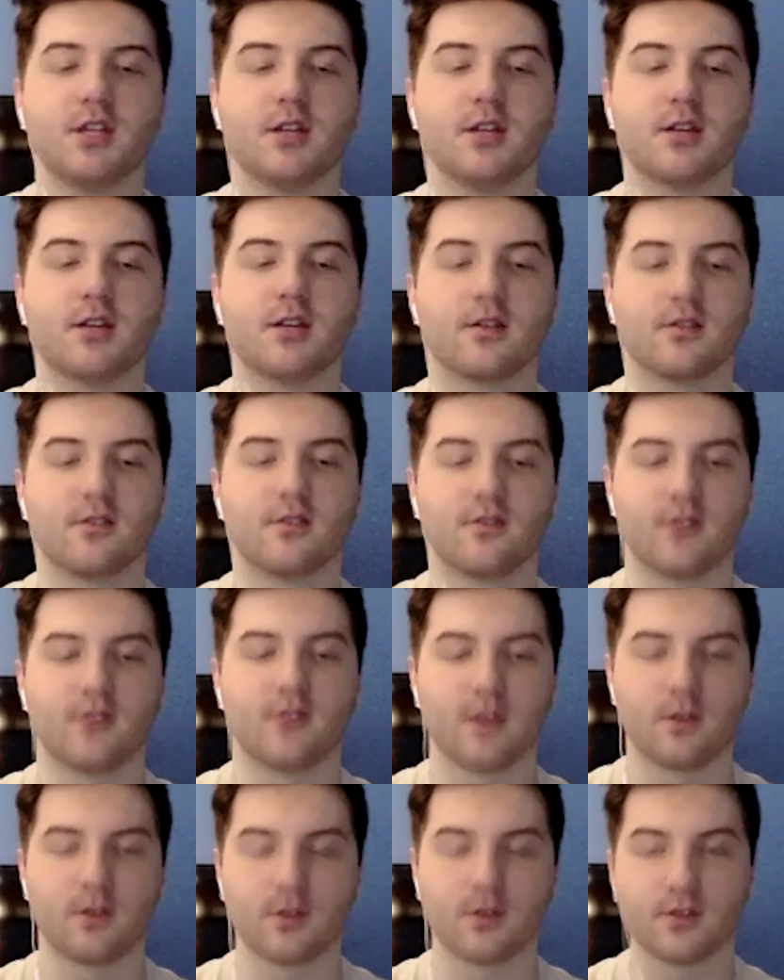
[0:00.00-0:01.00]
Because if they
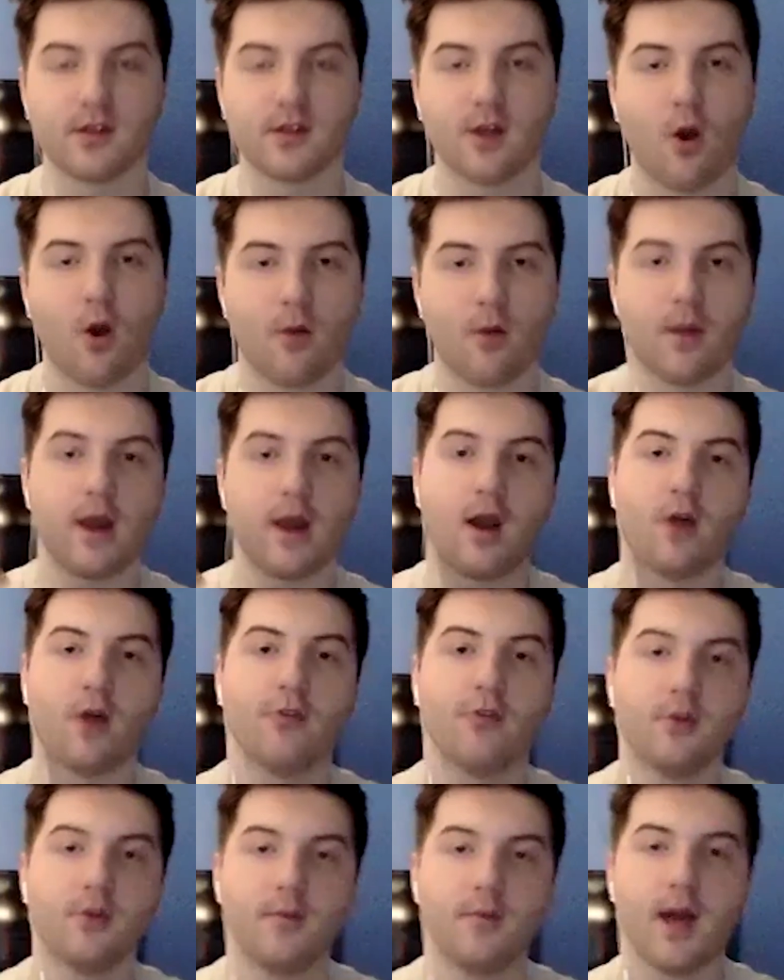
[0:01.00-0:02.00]
looked at all my
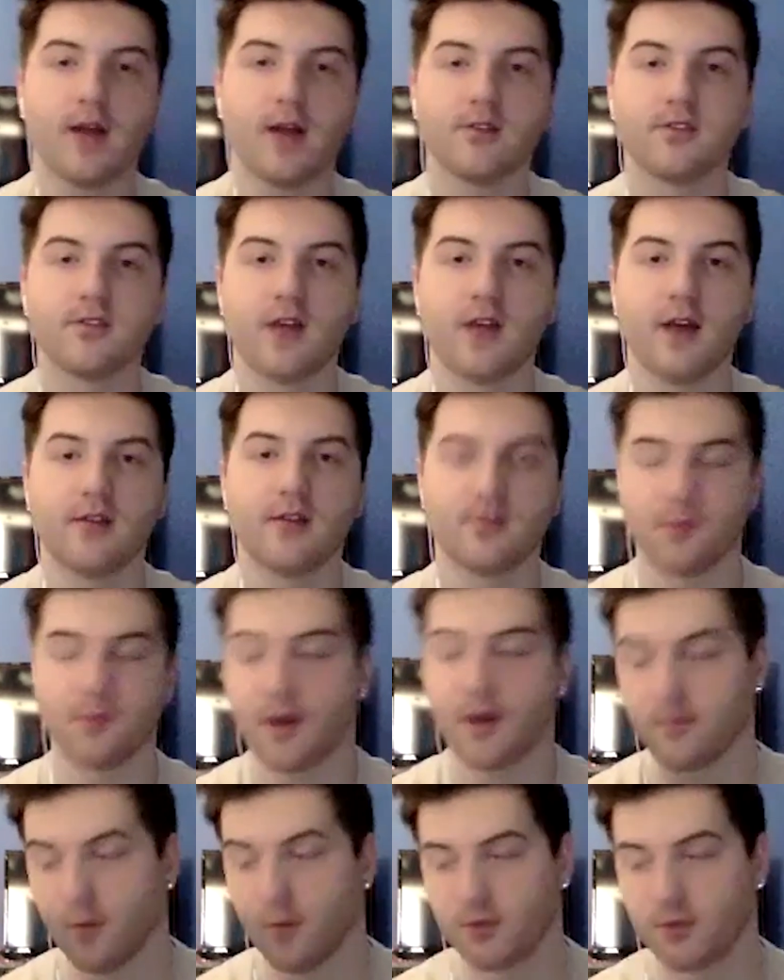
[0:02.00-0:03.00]
other math tests,
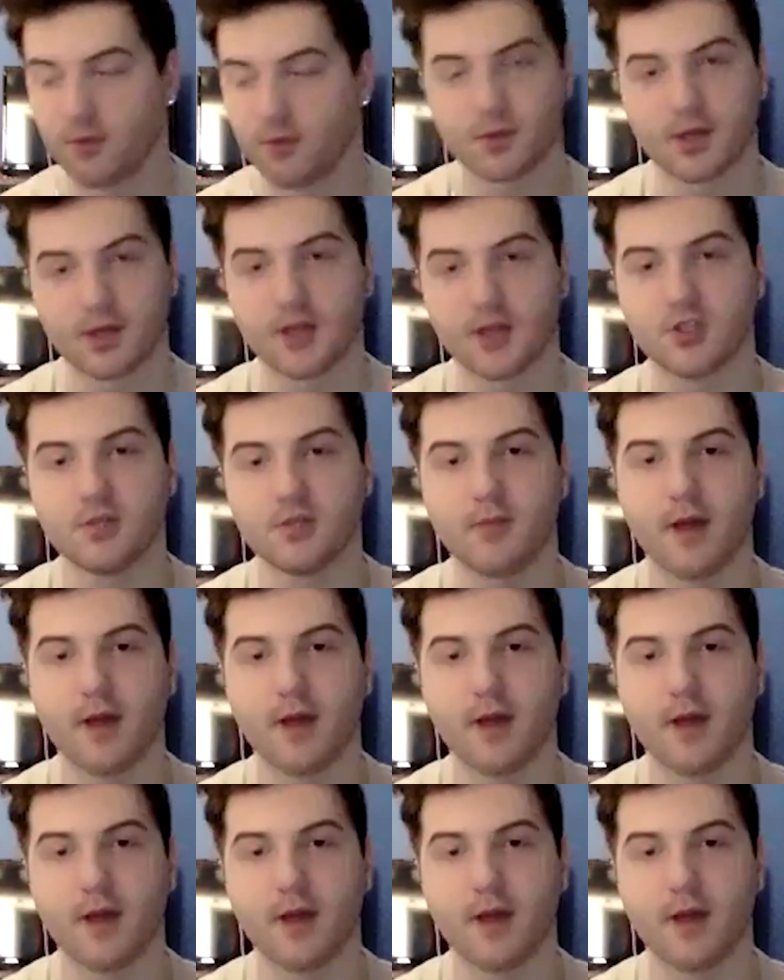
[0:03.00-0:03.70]
my multiplication math